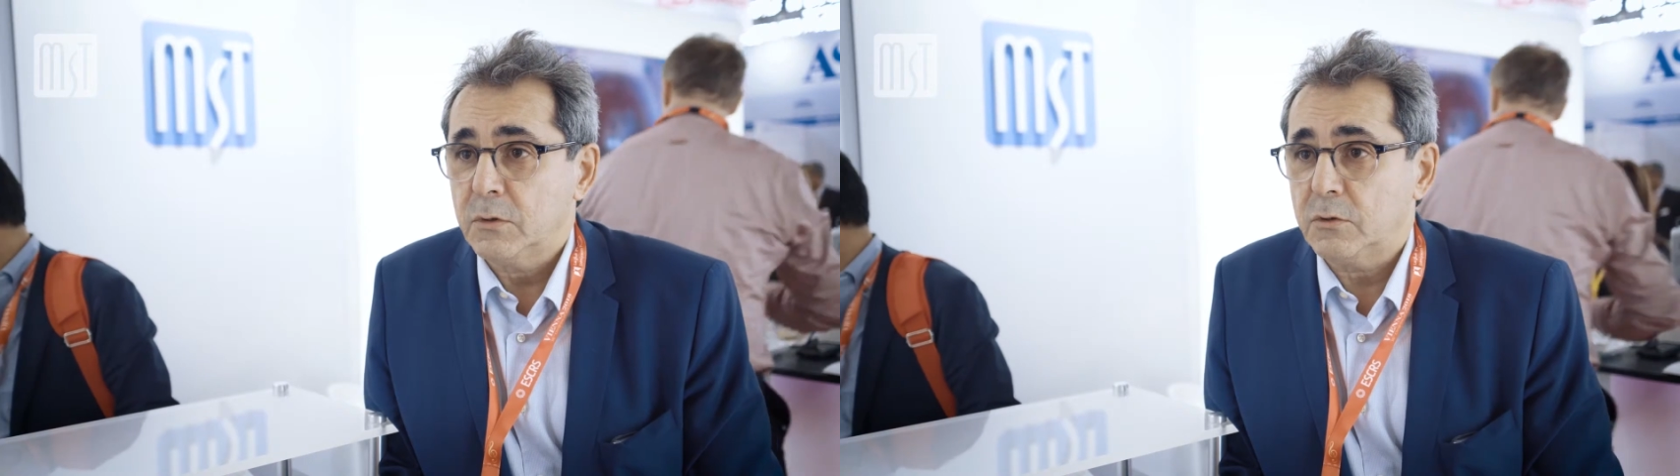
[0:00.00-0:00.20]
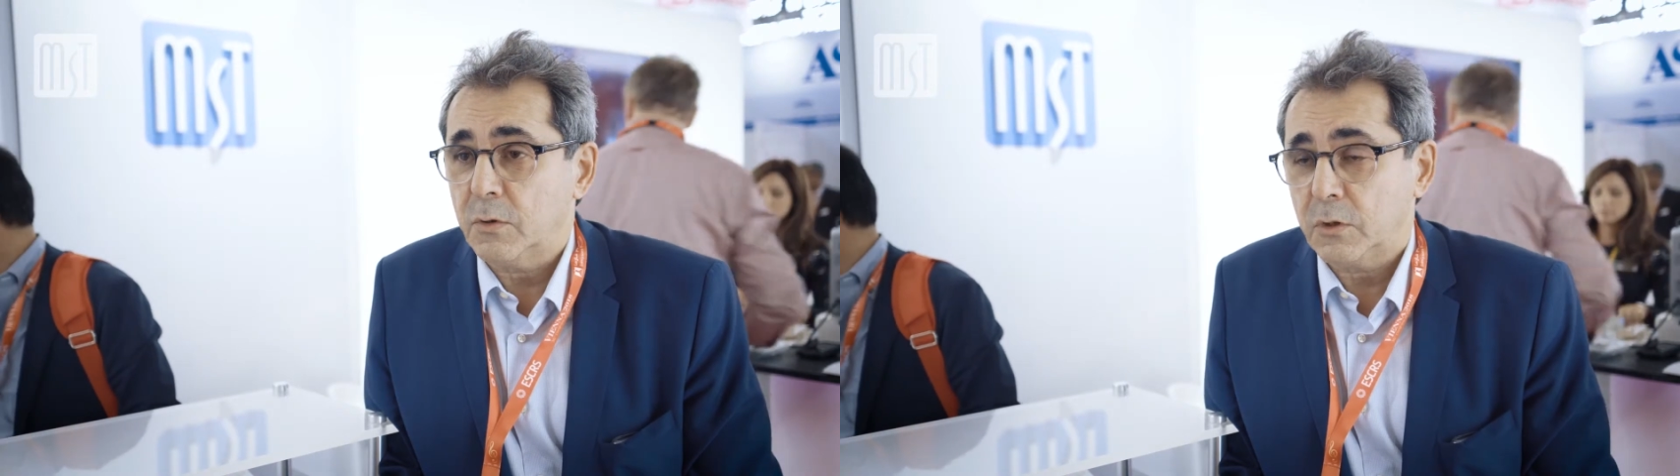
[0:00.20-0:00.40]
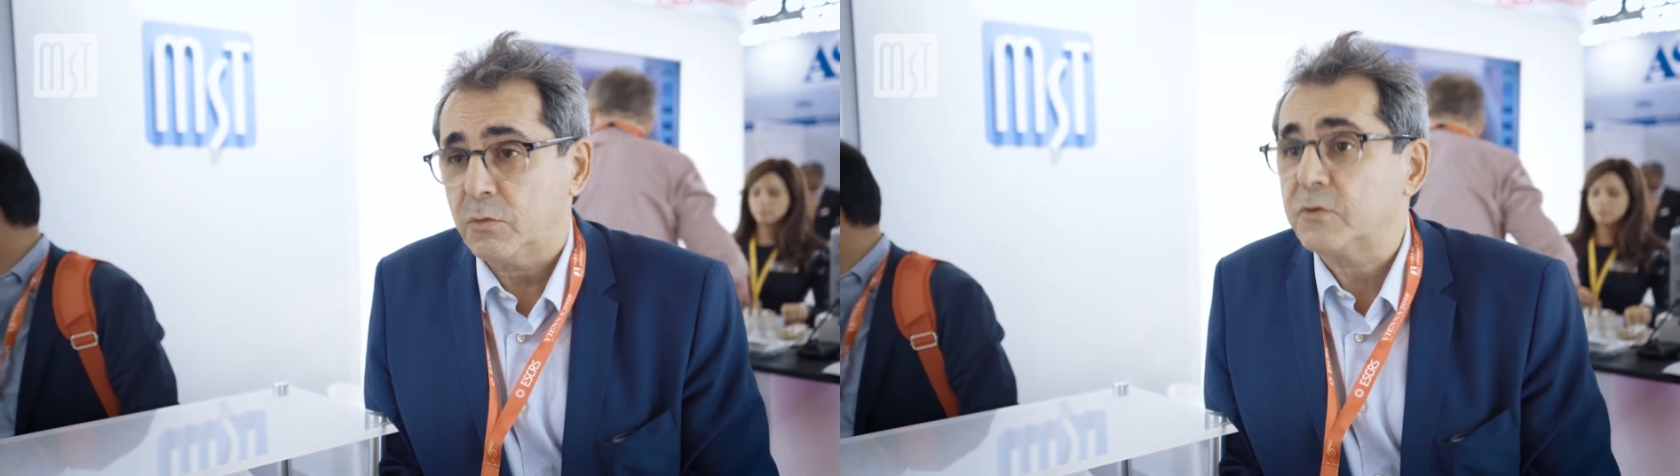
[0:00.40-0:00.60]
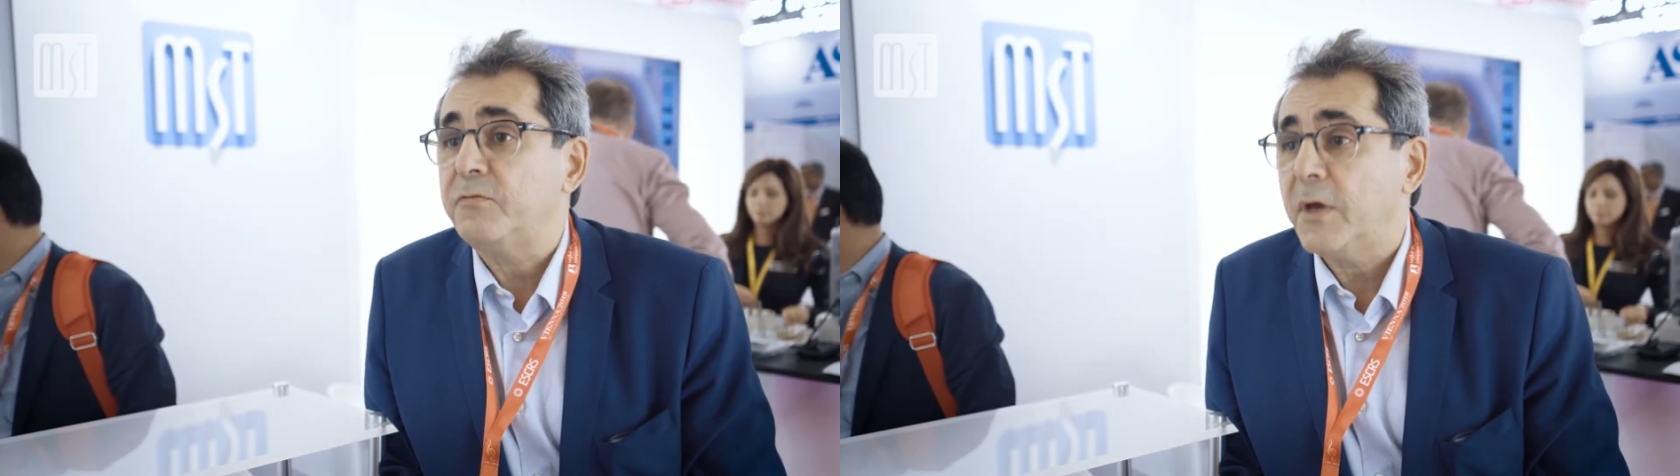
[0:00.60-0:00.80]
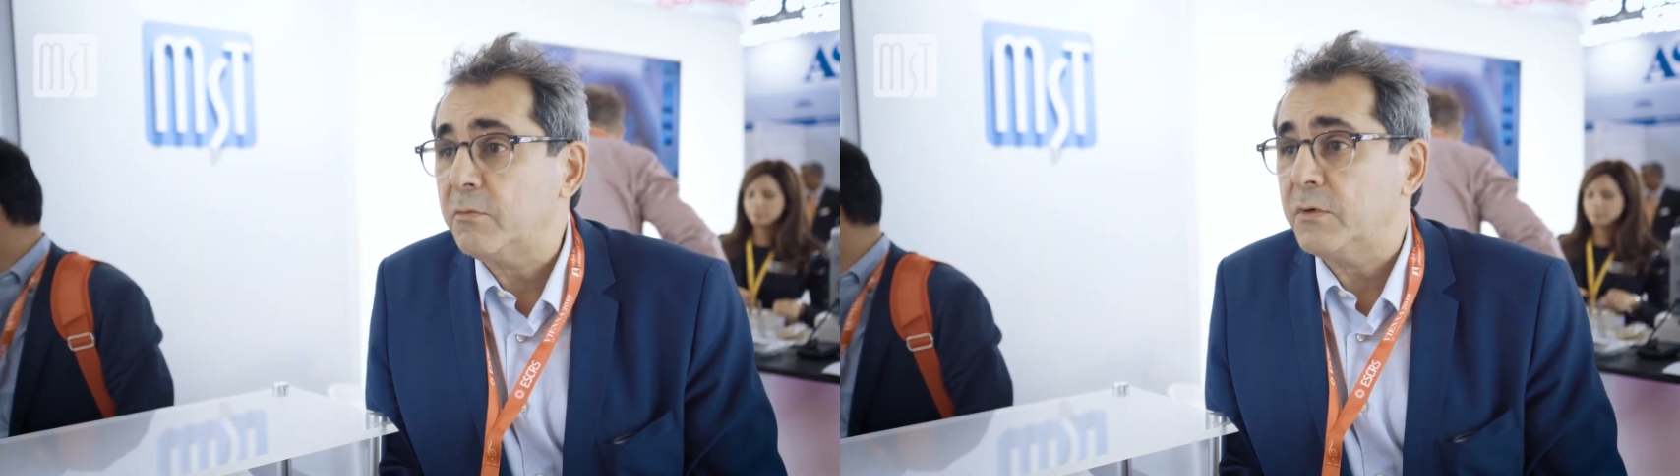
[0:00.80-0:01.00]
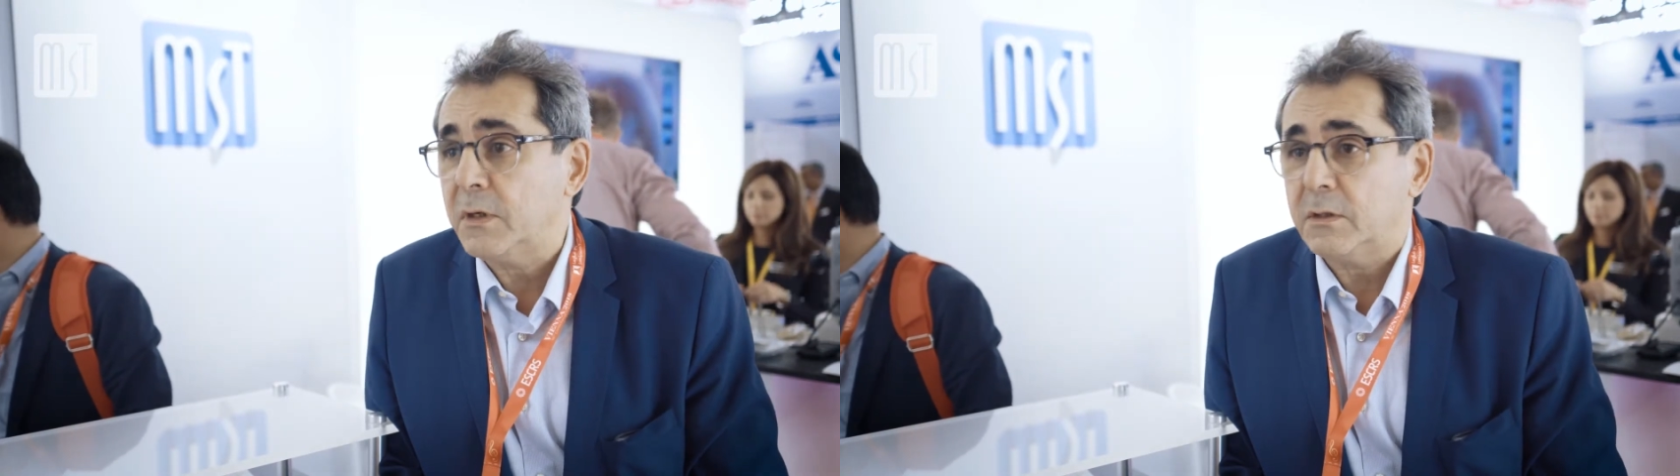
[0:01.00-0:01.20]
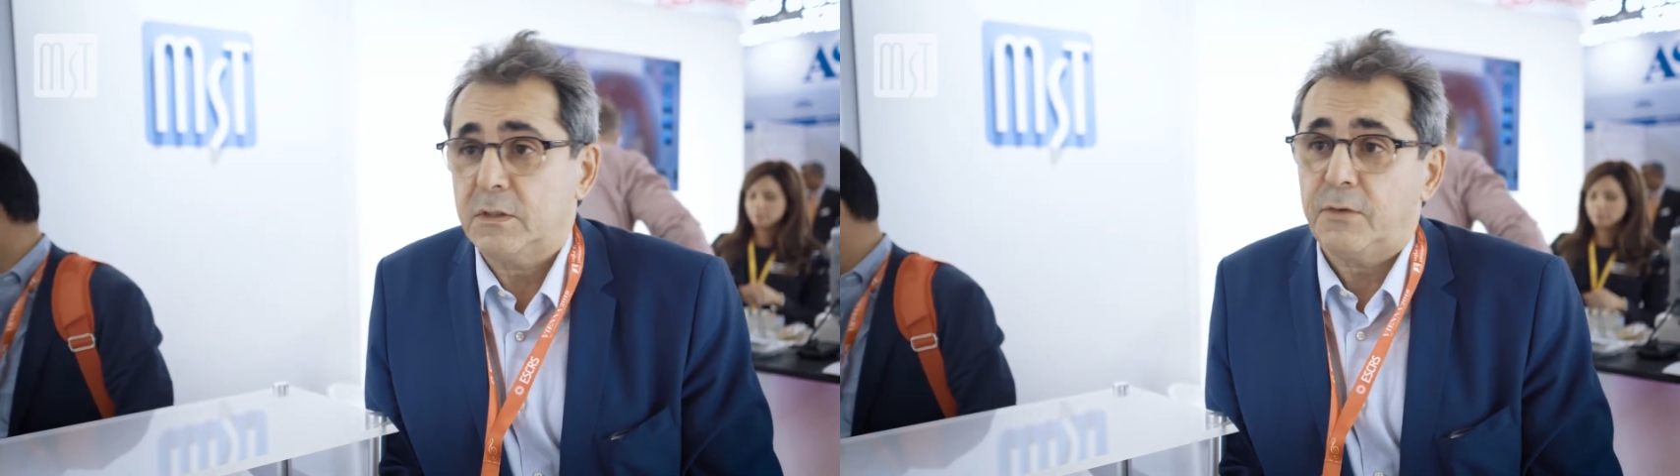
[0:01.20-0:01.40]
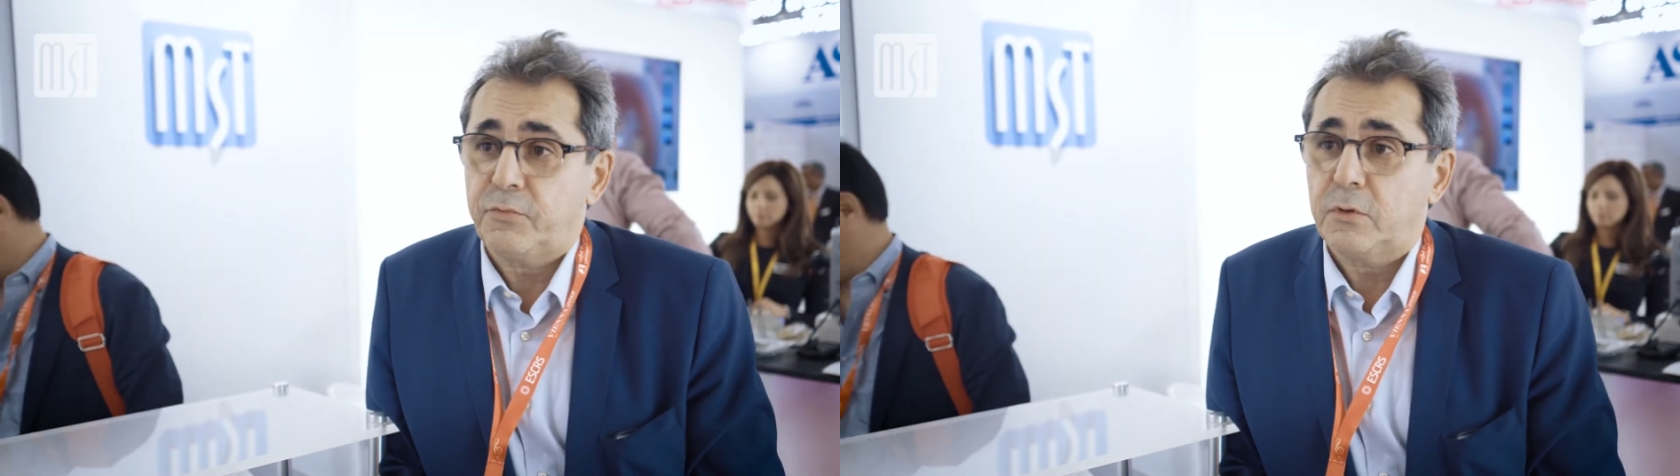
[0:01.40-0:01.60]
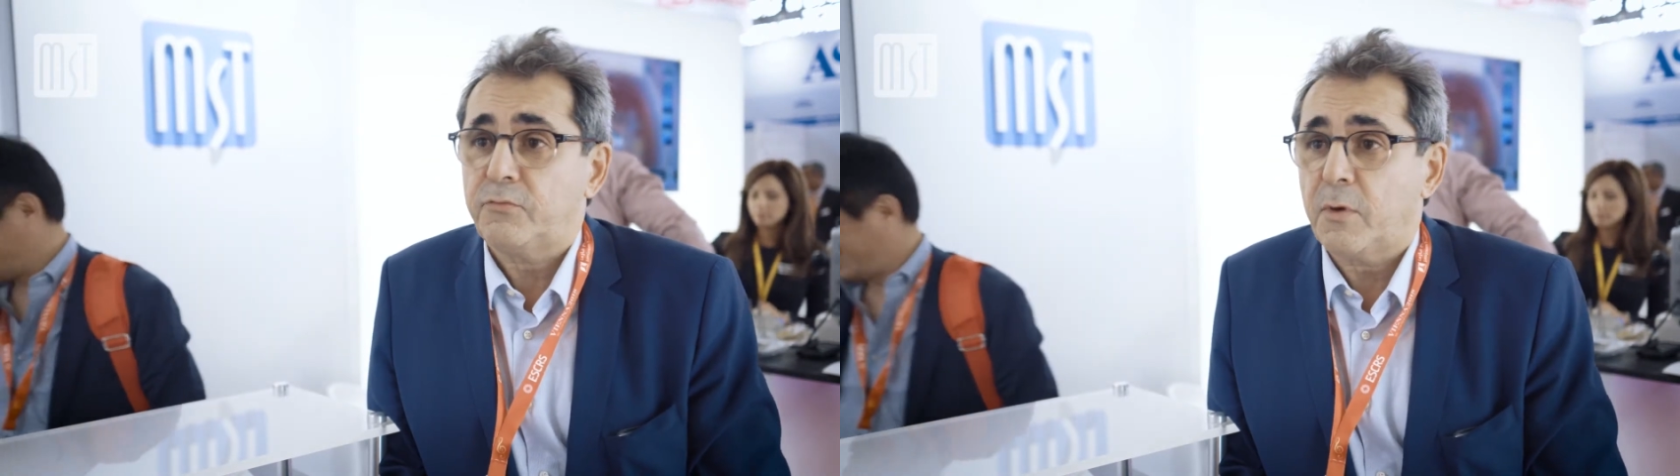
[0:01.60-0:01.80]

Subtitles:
so it was very different